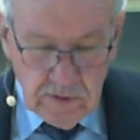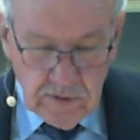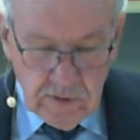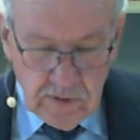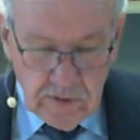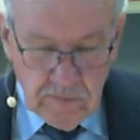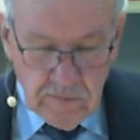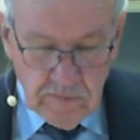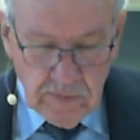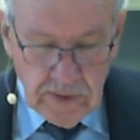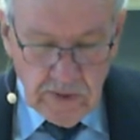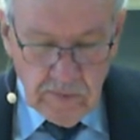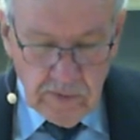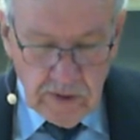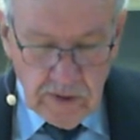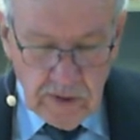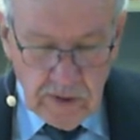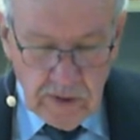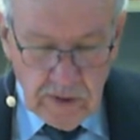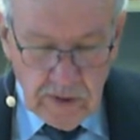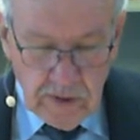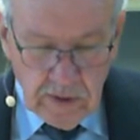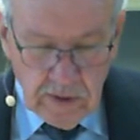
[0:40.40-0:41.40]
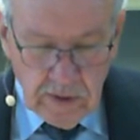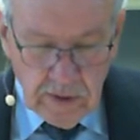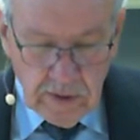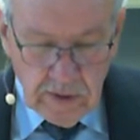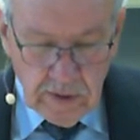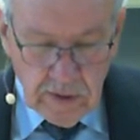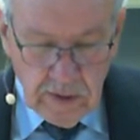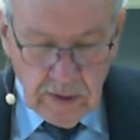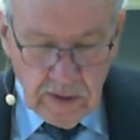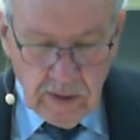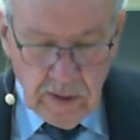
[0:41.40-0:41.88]
and may we
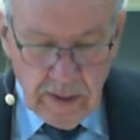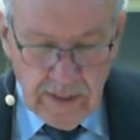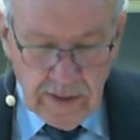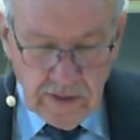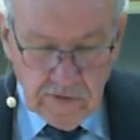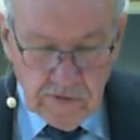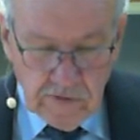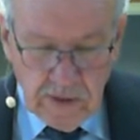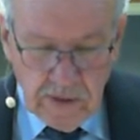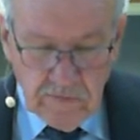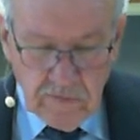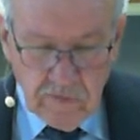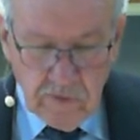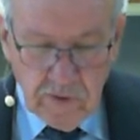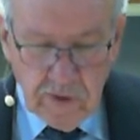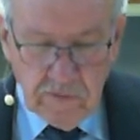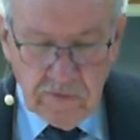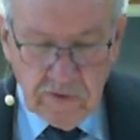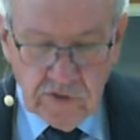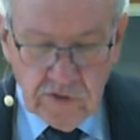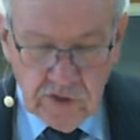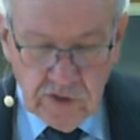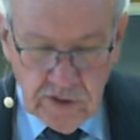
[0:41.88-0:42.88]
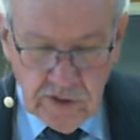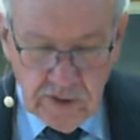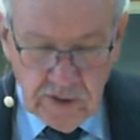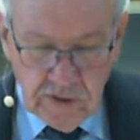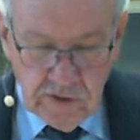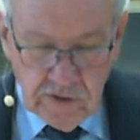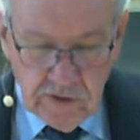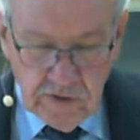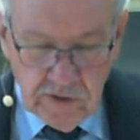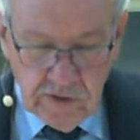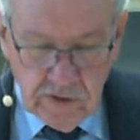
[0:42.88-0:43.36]
our lives be forever
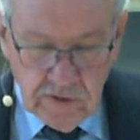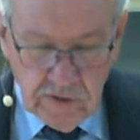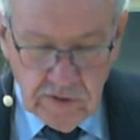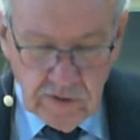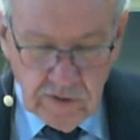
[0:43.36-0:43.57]
changed.